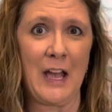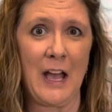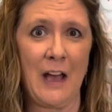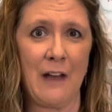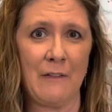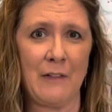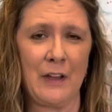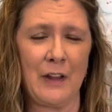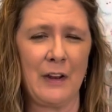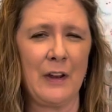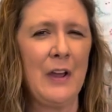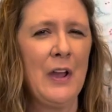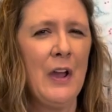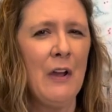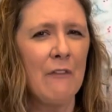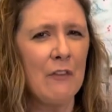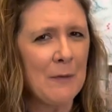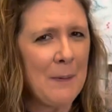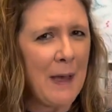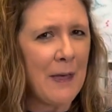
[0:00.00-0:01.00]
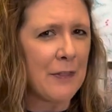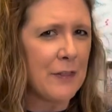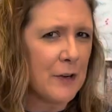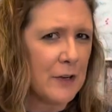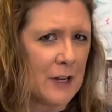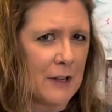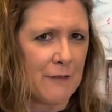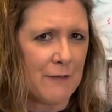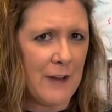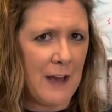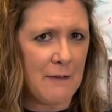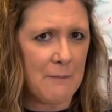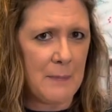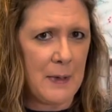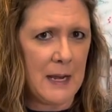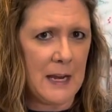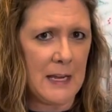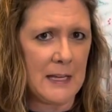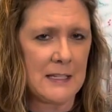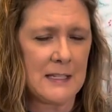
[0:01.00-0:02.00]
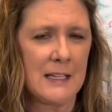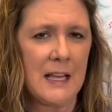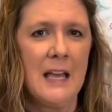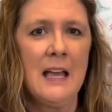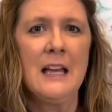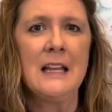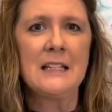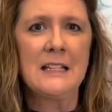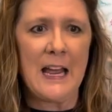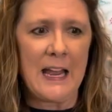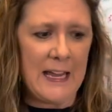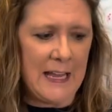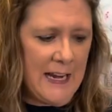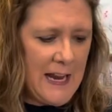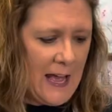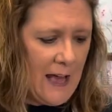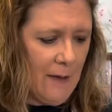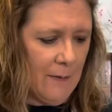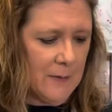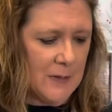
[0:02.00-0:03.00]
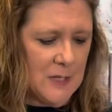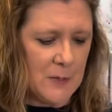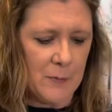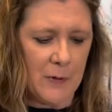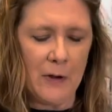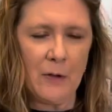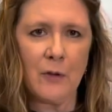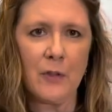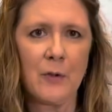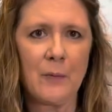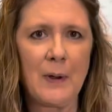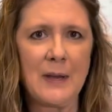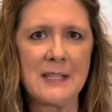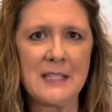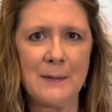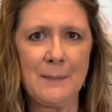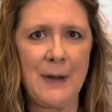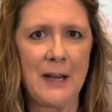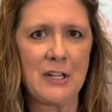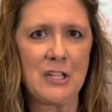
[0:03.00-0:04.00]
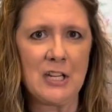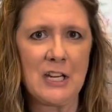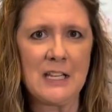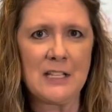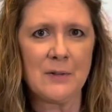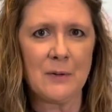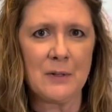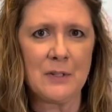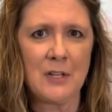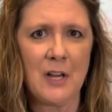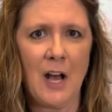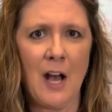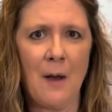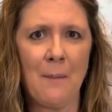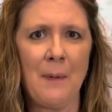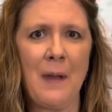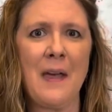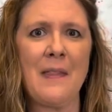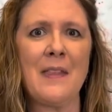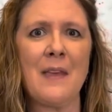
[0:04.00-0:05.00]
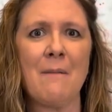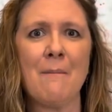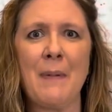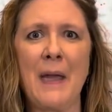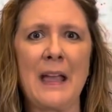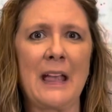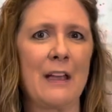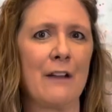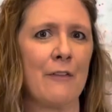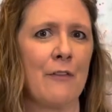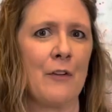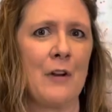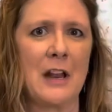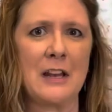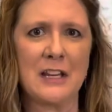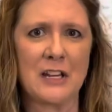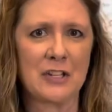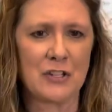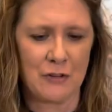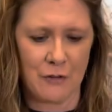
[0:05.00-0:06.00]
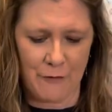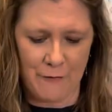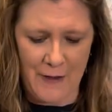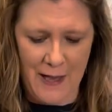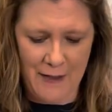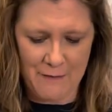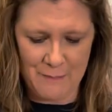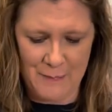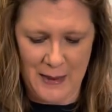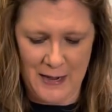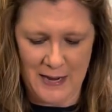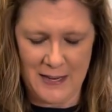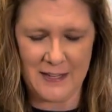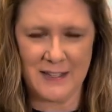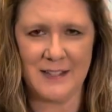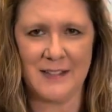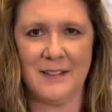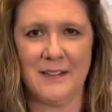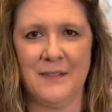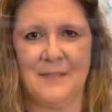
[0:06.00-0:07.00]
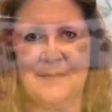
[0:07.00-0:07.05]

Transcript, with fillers: oven for about 35 minutes. Take it out, sprinkle the rest of my cheese on top, and then bake it for an additional five minutes.